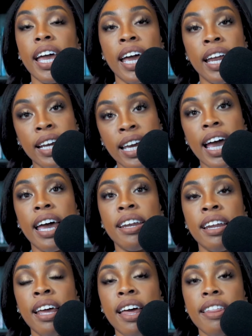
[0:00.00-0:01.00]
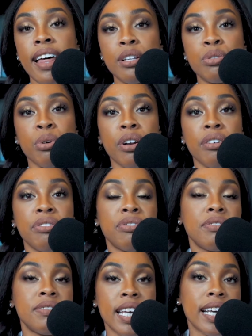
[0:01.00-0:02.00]
And again, that sort of
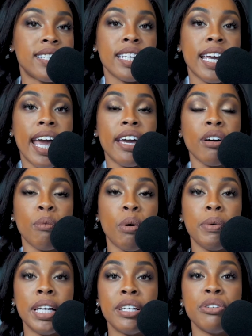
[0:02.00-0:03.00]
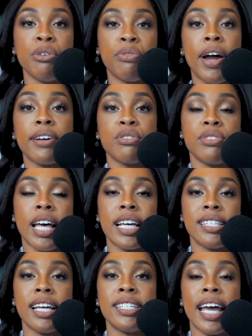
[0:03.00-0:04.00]
takes the cake on what we need to do for
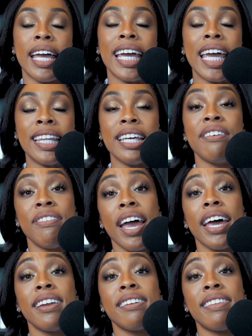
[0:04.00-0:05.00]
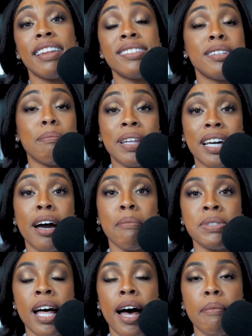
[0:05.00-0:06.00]
exercise that day in the event that something
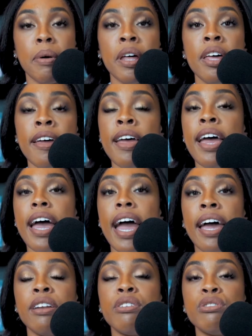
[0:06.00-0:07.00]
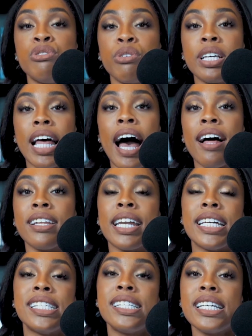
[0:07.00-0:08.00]
comes up. And during the
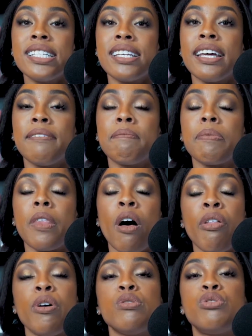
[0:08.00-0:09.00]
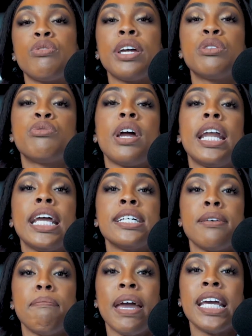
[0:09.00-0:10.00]
holiday season, although strength training
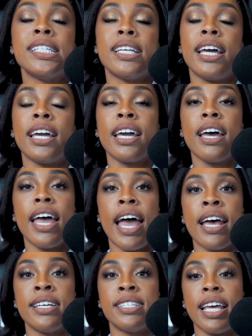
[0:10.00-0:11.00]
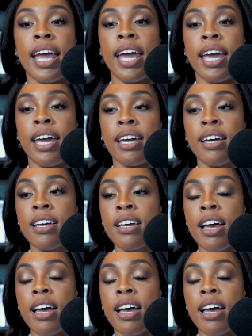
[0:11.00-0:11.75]
is amazing as a,